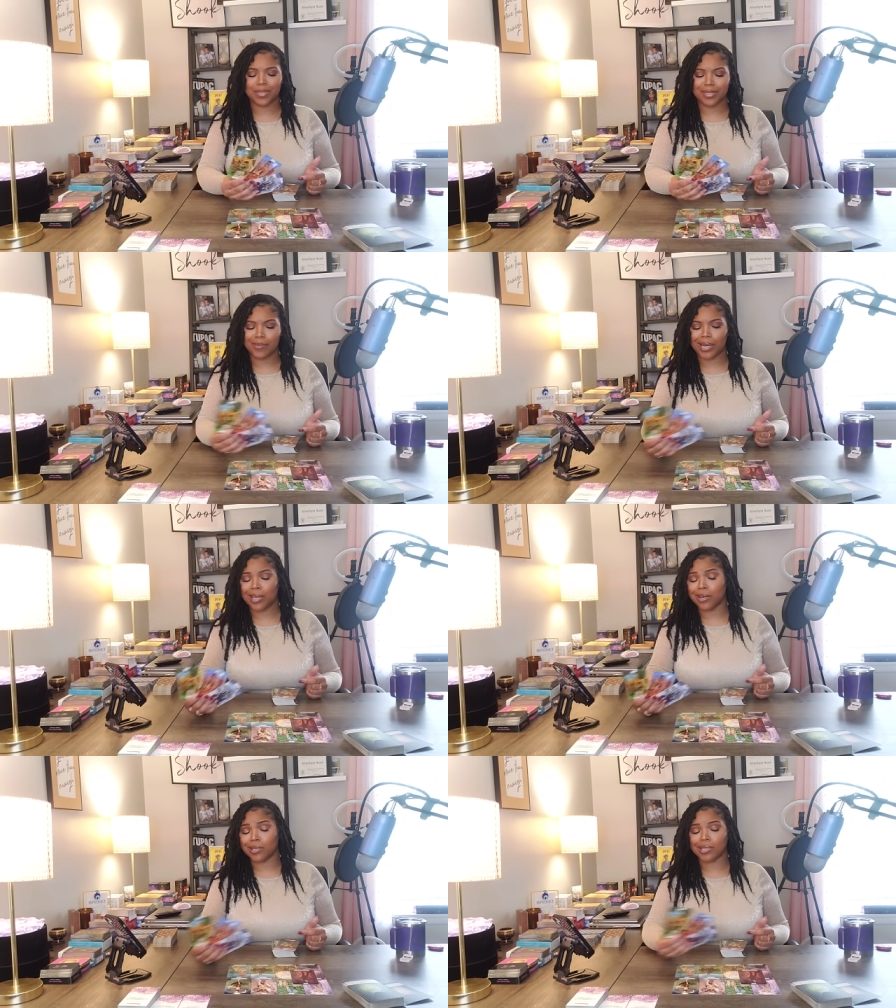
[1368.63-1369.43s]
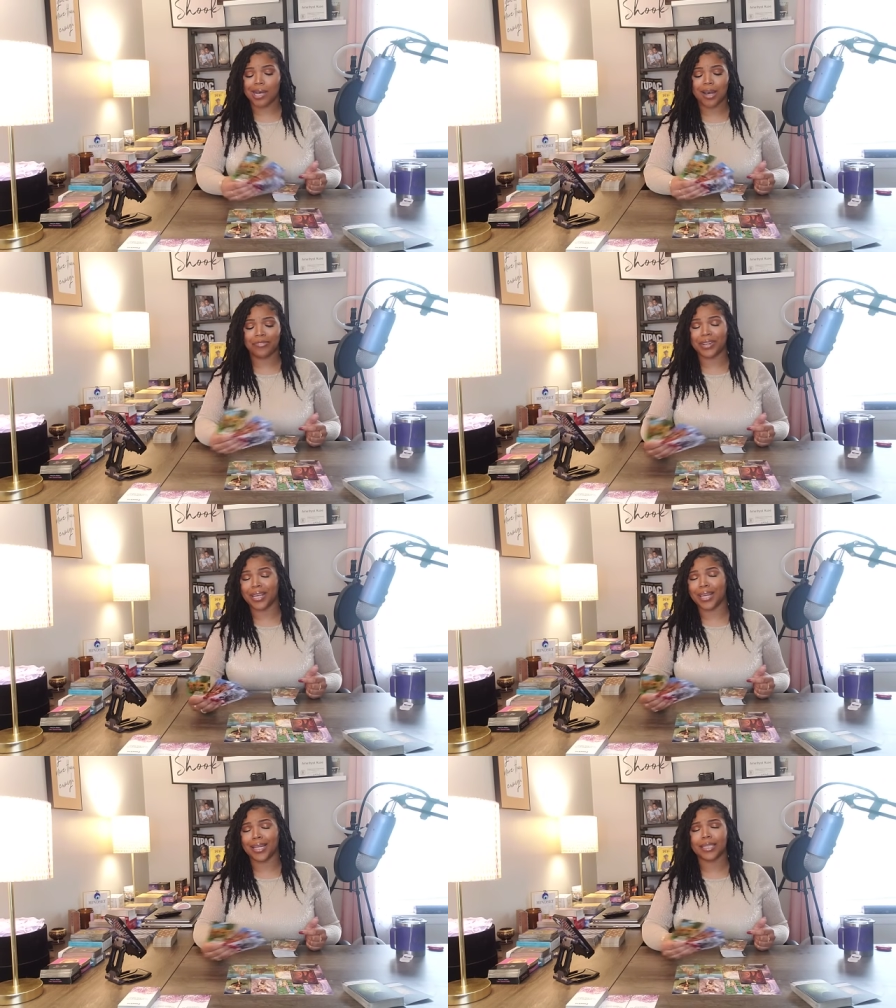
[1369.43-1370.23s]
But somebody here is
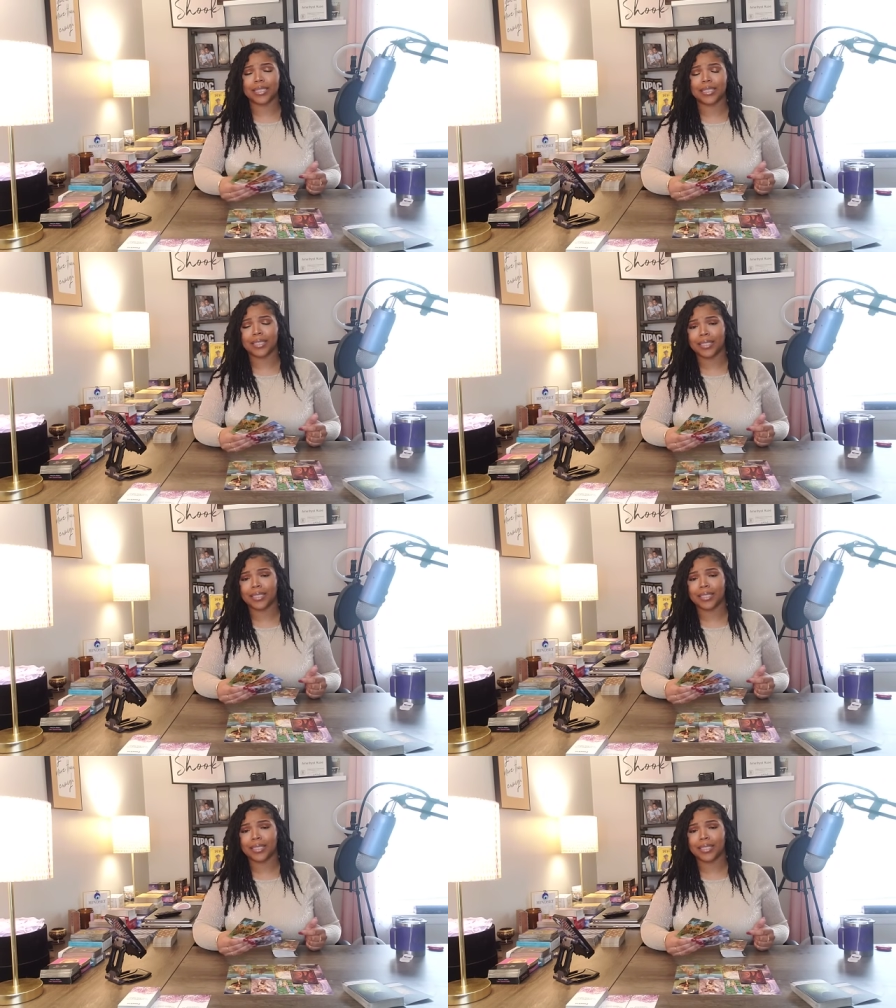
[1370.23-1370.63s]
confident